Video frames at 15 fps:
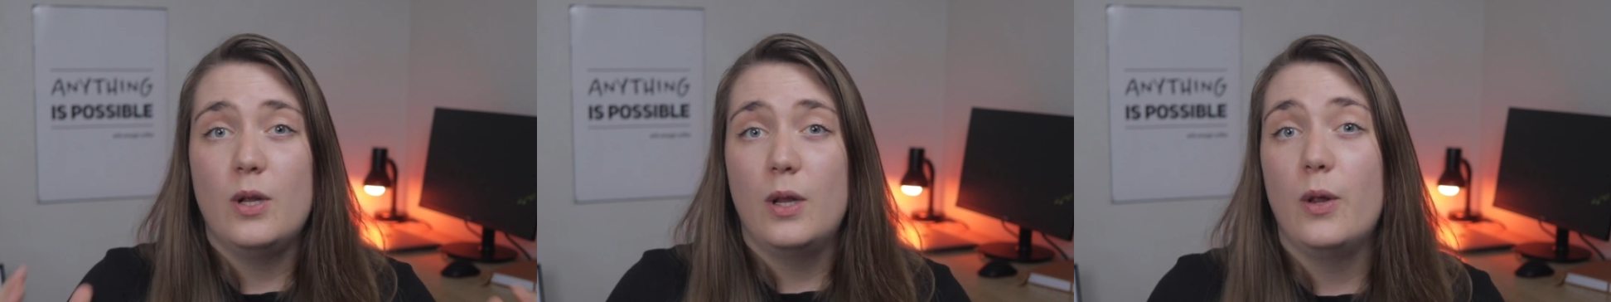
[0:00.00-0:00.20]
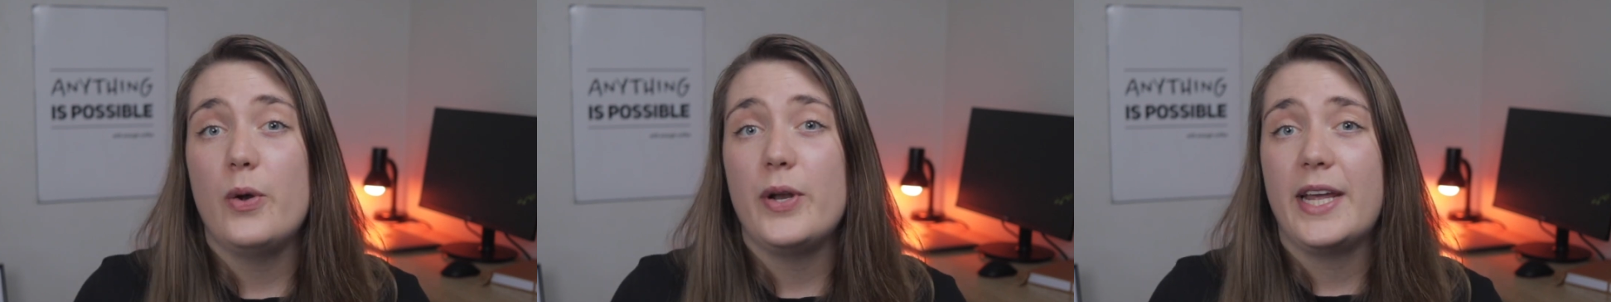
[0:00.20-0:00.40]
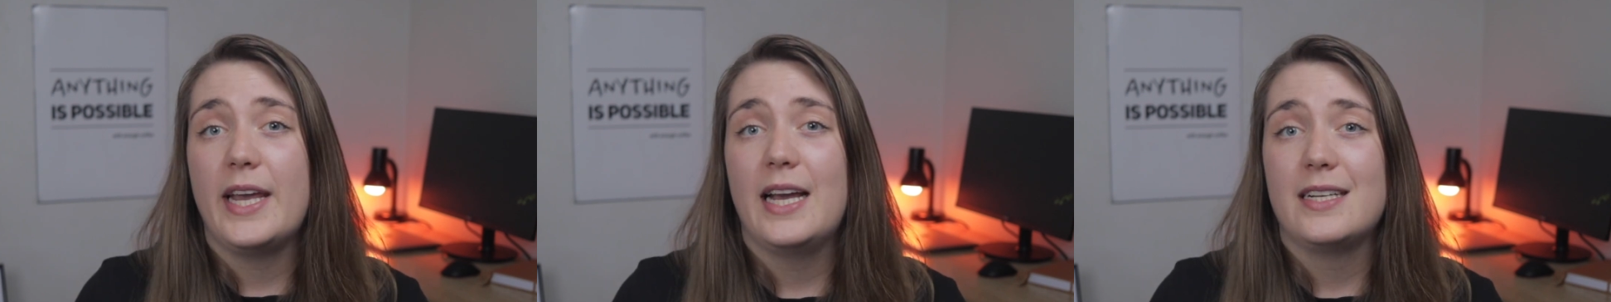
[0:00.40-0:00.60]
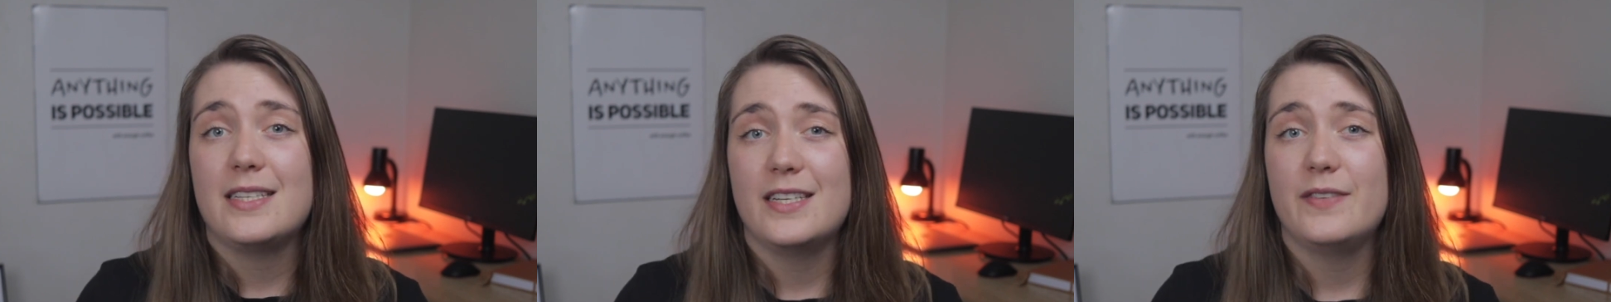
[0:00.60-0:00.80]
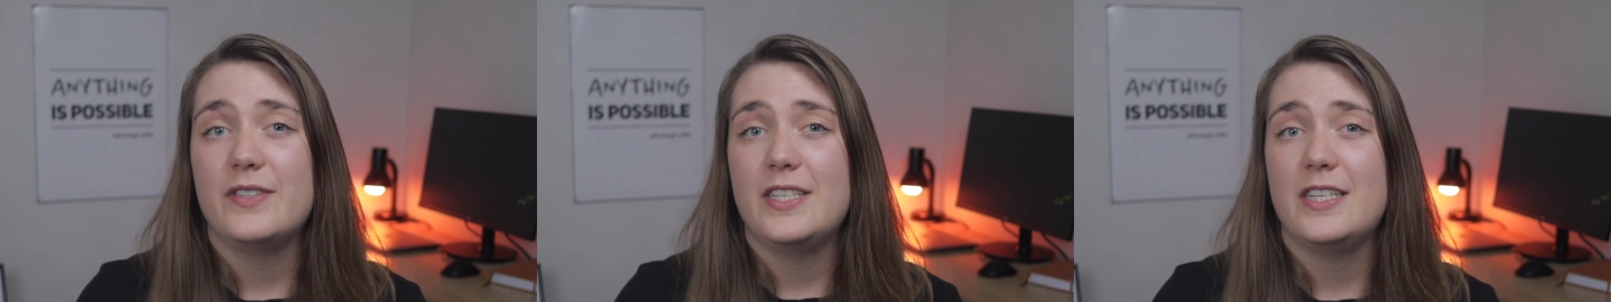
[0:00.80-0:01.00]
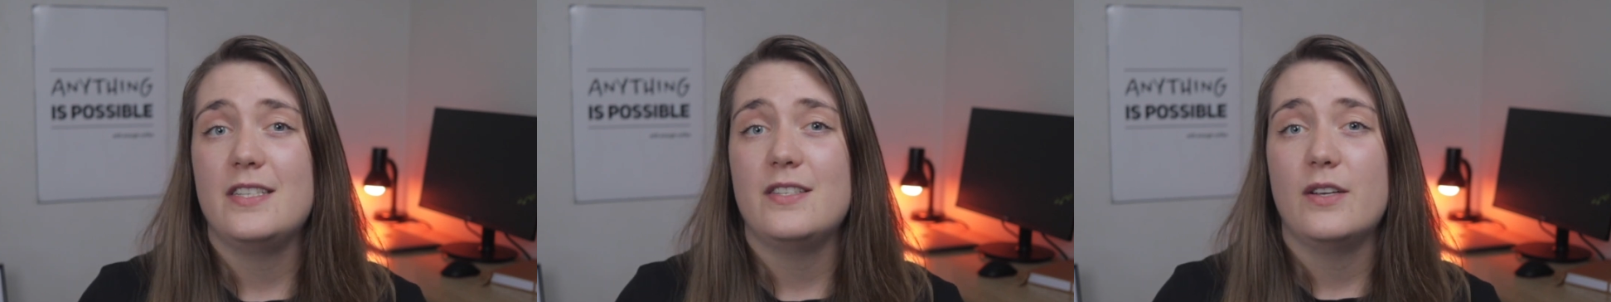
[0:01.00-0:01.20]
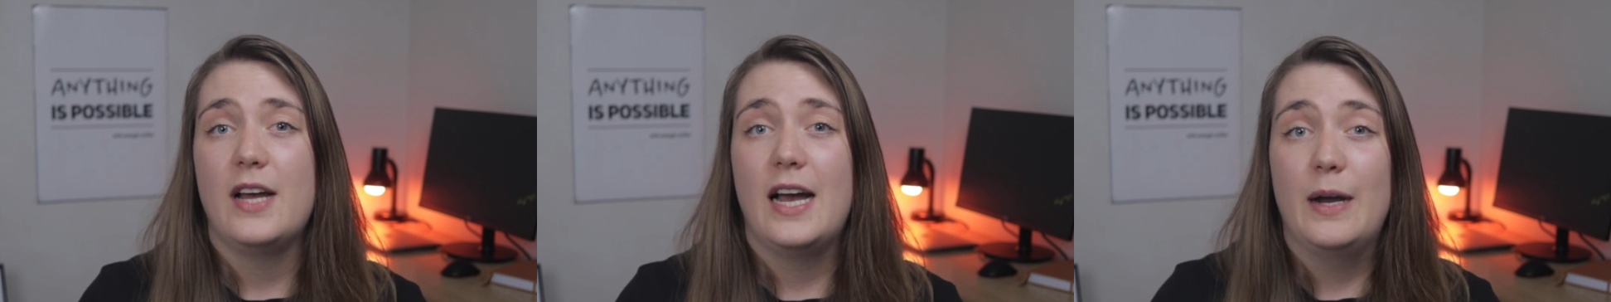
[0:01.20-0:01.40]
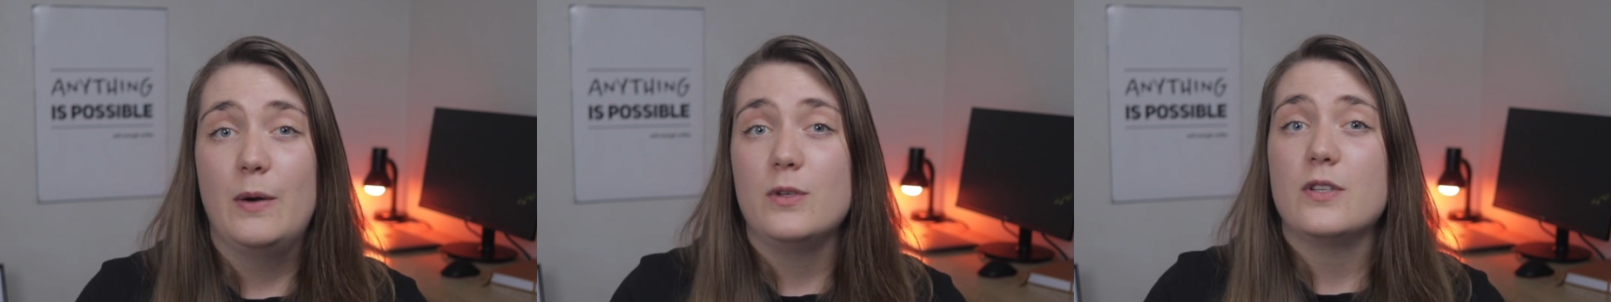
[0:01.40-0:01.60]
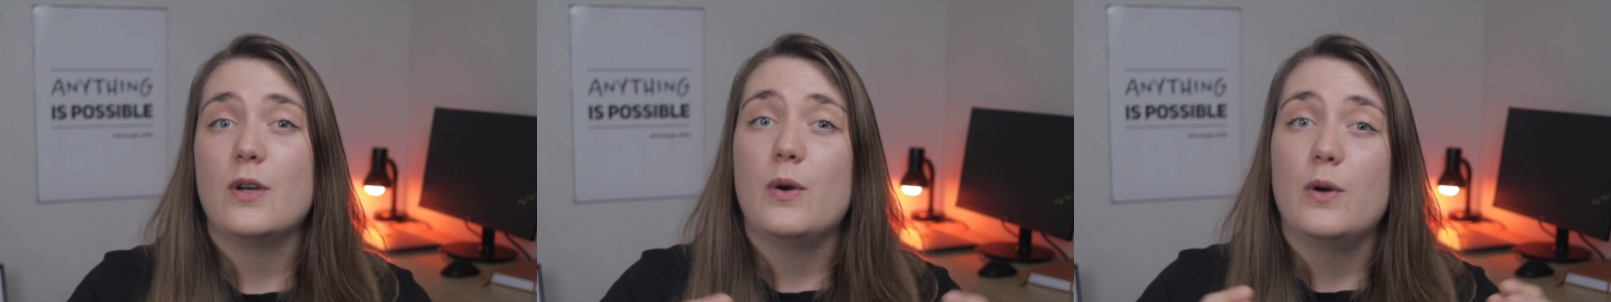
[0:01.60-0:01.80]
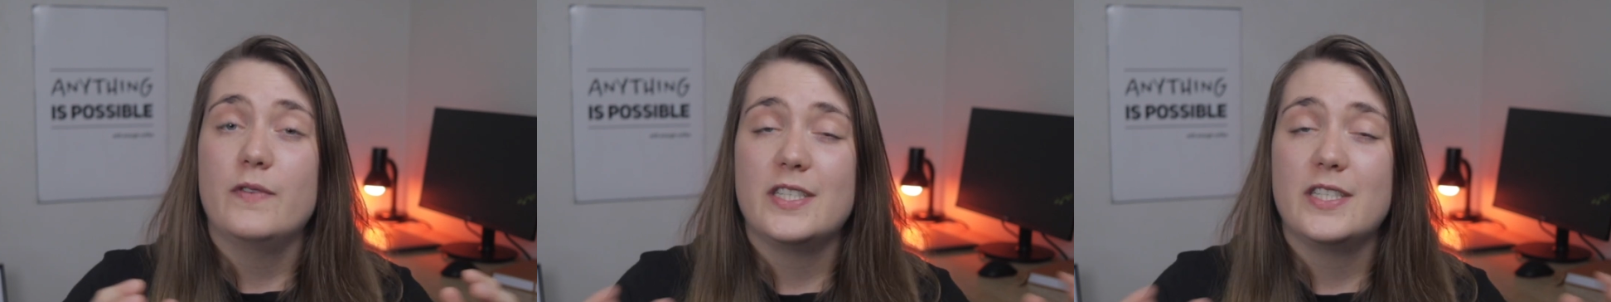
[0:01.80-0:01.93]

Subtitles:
your learning activities out over